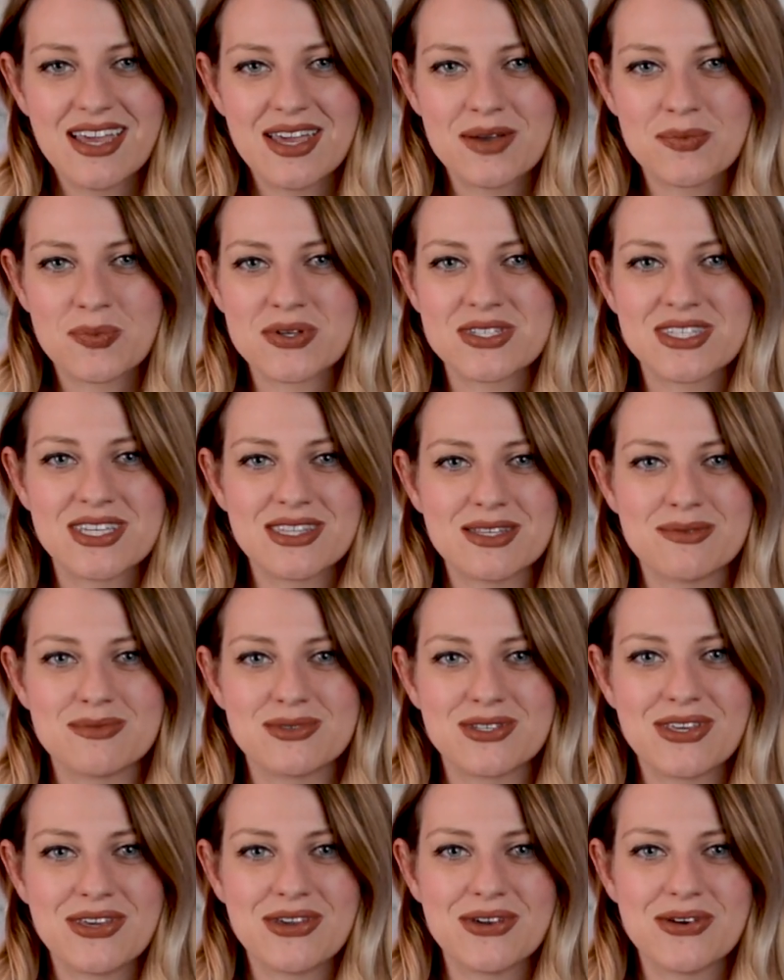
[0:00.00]
and present them
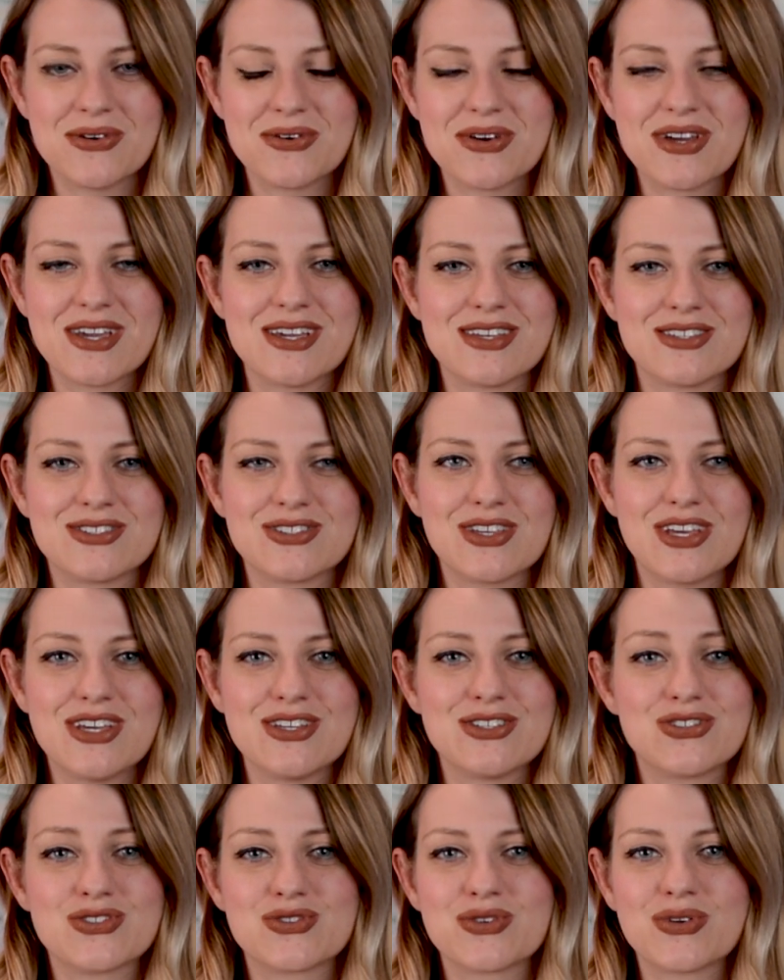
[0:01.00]
to you
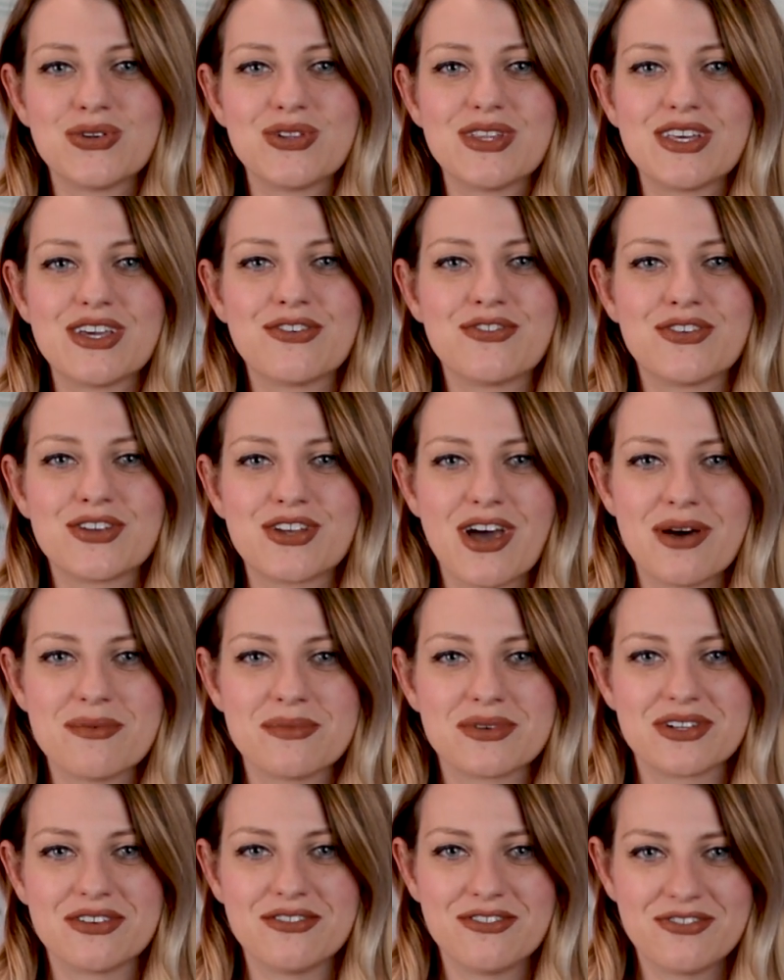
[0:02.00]
is truly a
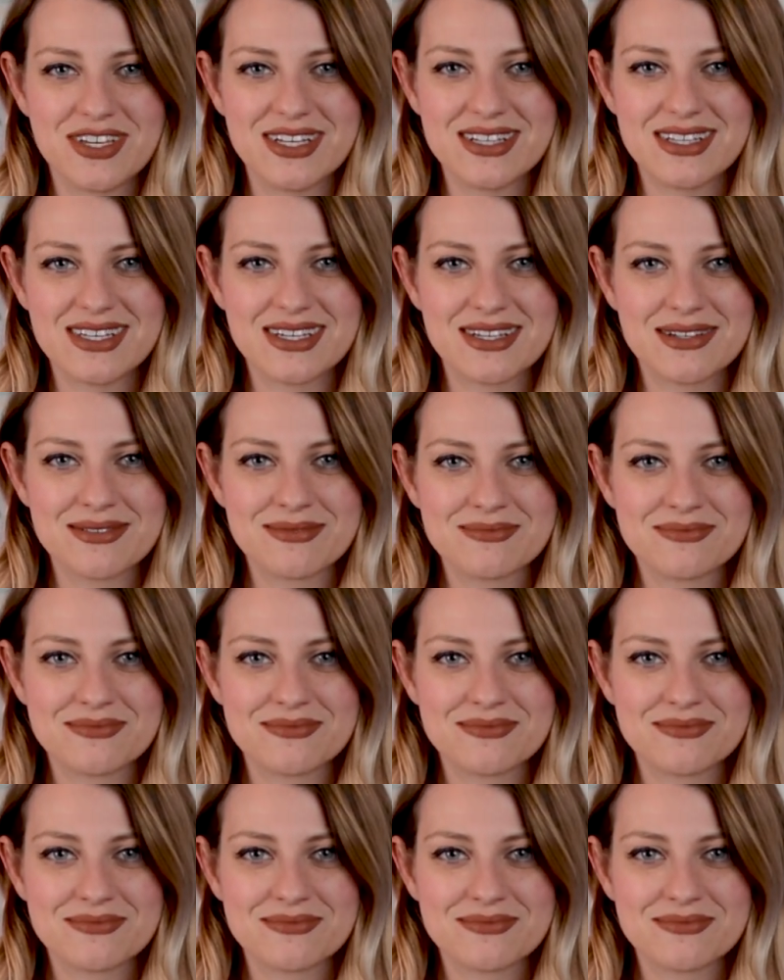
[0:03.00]
phenomenal feeling.